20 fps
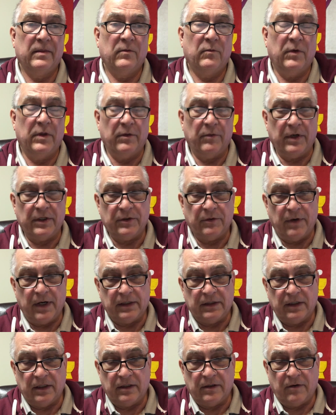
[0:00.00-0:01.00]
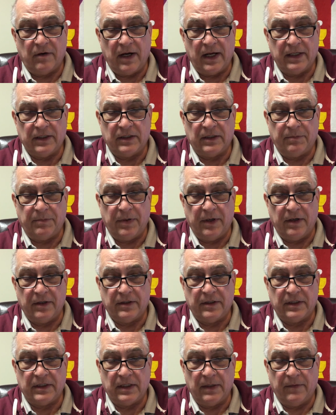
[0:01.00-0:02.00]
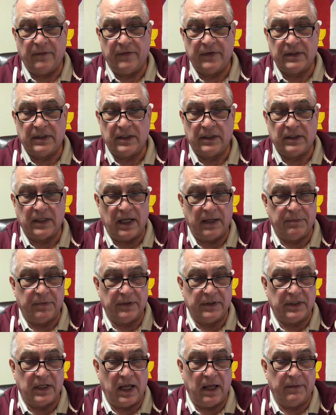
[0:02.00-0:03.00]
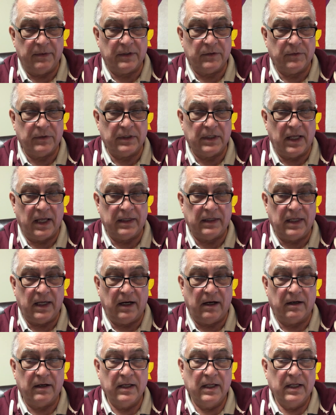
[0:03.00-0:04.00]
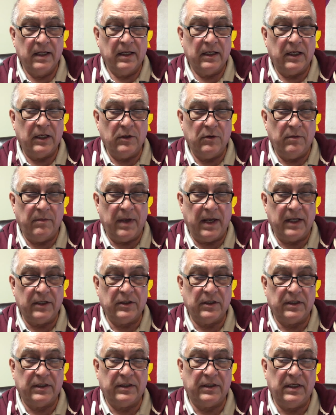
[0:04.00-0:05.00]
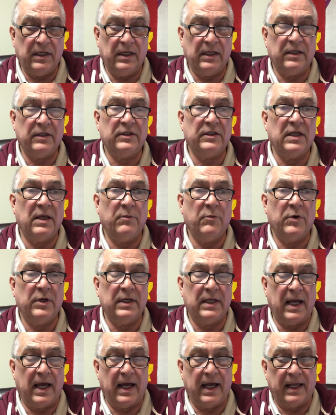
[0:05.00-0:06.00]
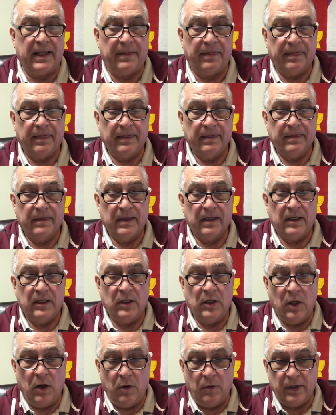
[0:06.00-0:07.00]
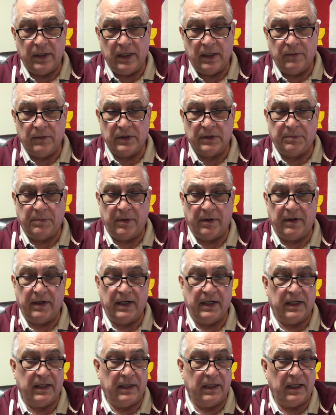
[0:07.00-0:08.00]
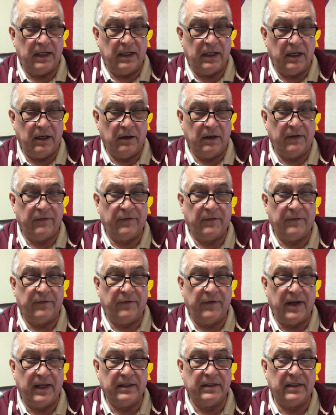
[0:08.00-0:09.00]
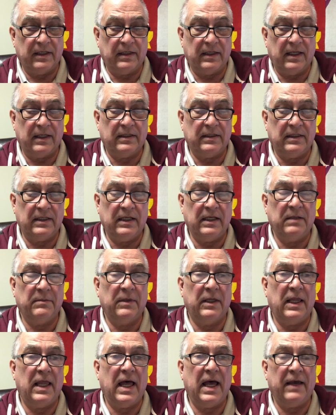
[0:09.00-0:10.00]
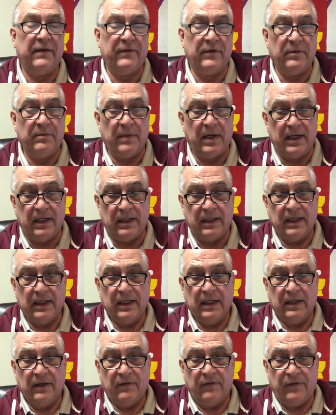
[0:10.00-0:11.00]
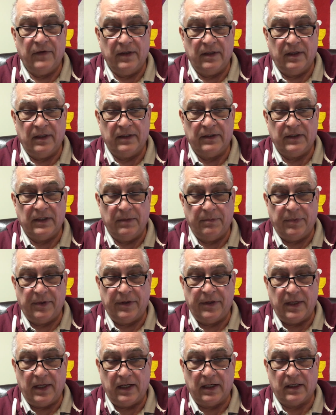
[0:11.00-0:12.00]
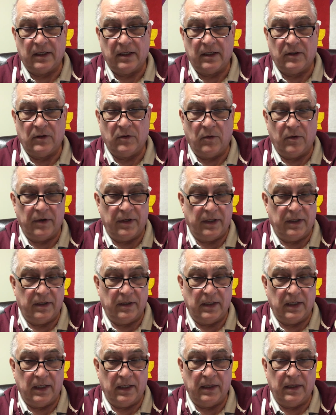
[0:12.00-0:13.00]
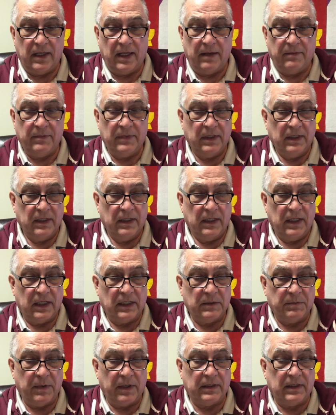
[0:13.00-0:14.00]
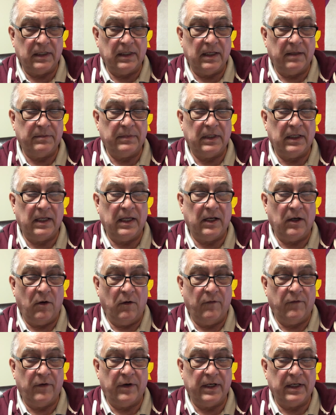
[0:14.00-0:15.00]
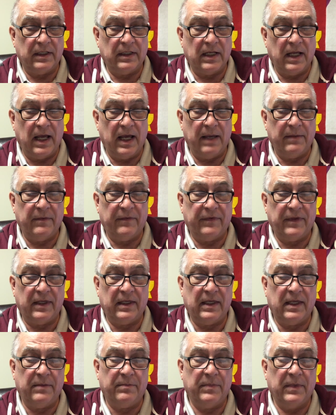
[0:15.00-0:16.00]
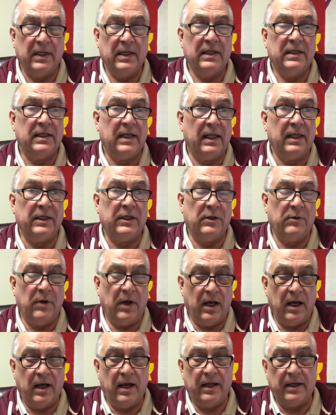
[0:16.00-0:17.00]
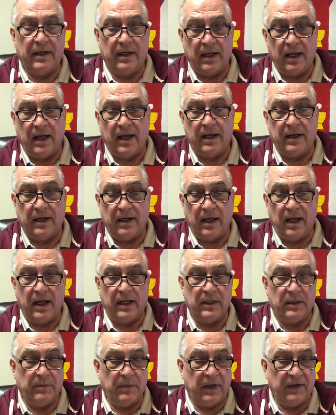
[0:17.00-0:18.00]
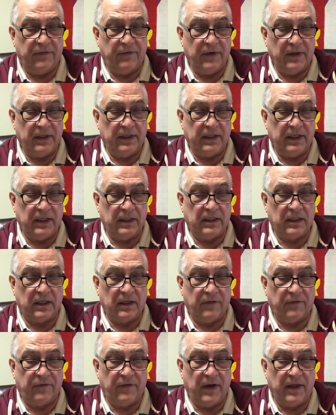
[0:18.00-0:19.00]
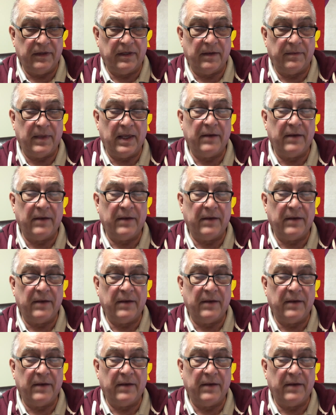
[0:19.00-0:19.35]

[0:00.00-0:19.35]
When the resurrected Christ appeared to some of his disciples, Thomas was not there. Can you imagine seeing someone die? knowing he was buried and then hearing from friends that they'd seen him alive, you might feel sympathetic toward them, expecting them to get over it in time if they keep telling you on and on and on. You might feel the need to confront them.